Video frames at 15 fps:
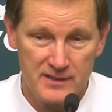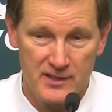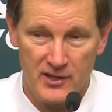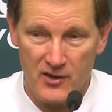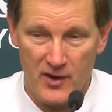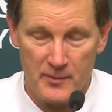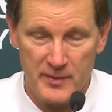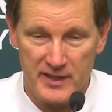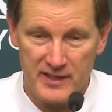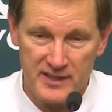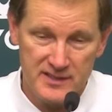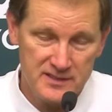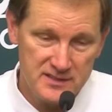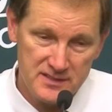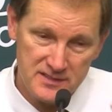you know, I mean,
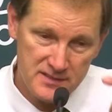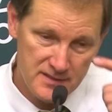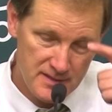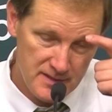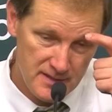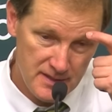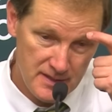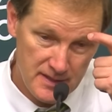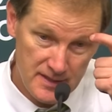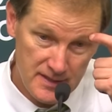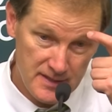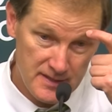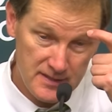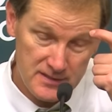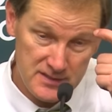he's
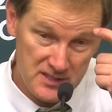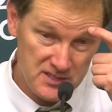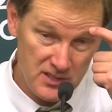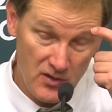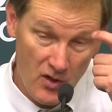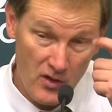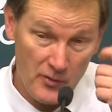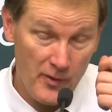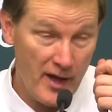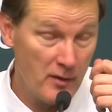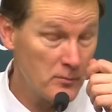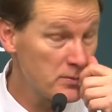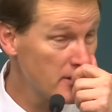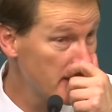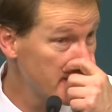uh, just an
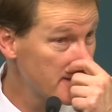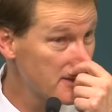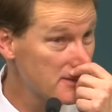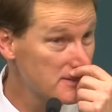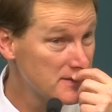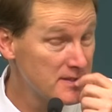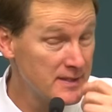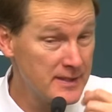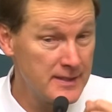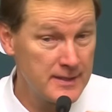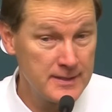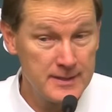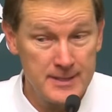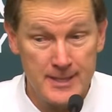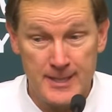all-around player,
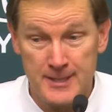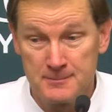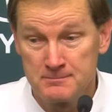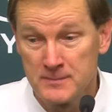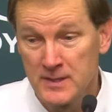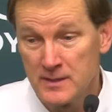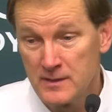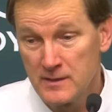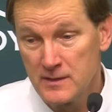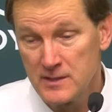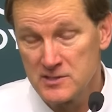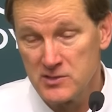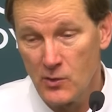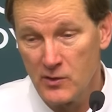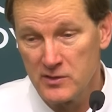and uh,
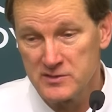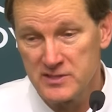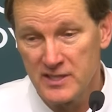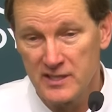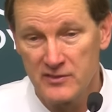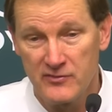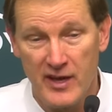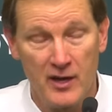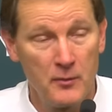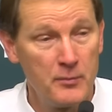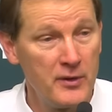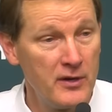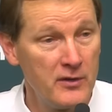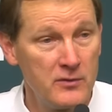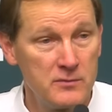his loyalty to
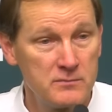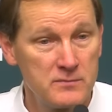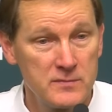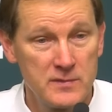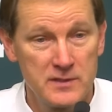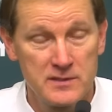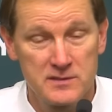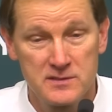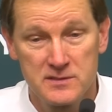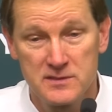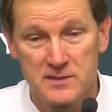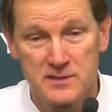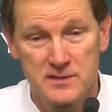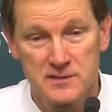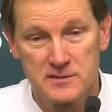Valpo is
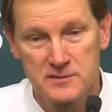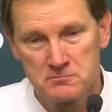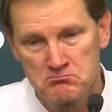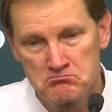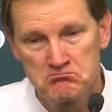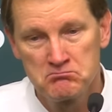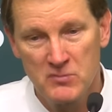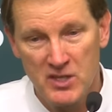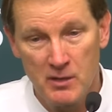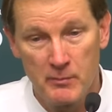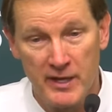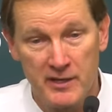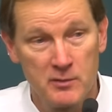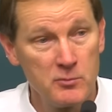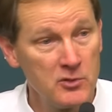is
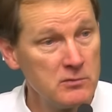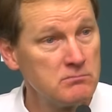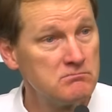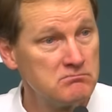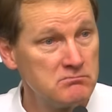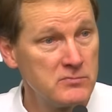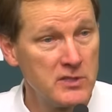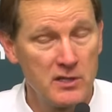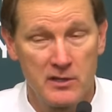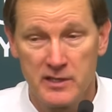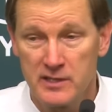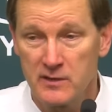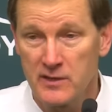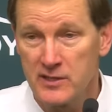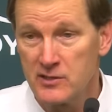commendable know,
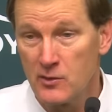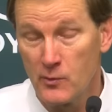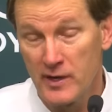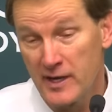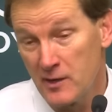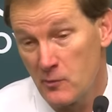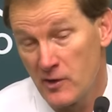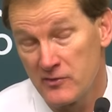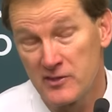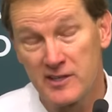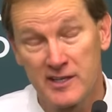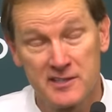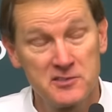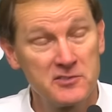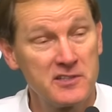he, he could have went anywhere in the
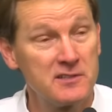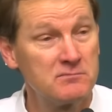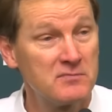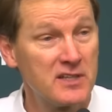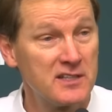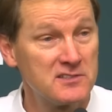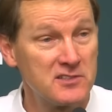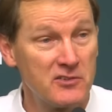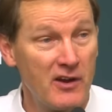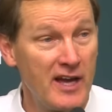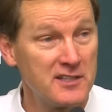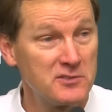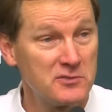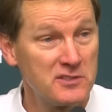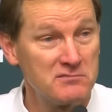country as a
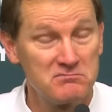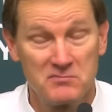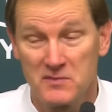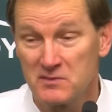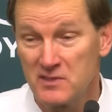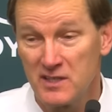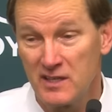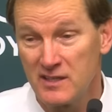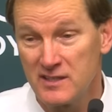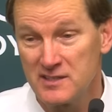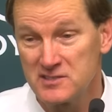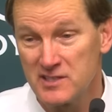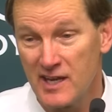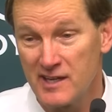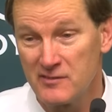graduate, and, and he
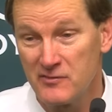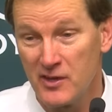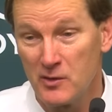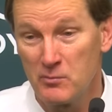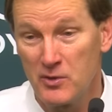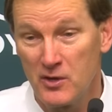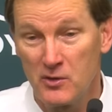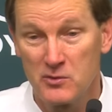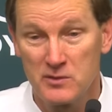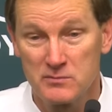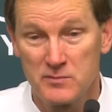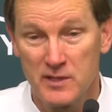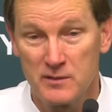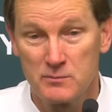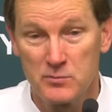stayed at Valpo and,
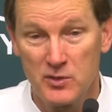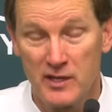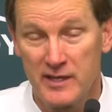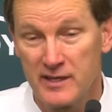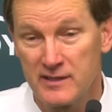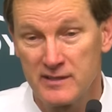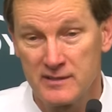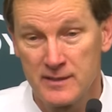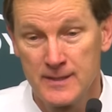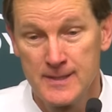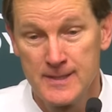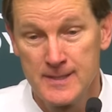and played. And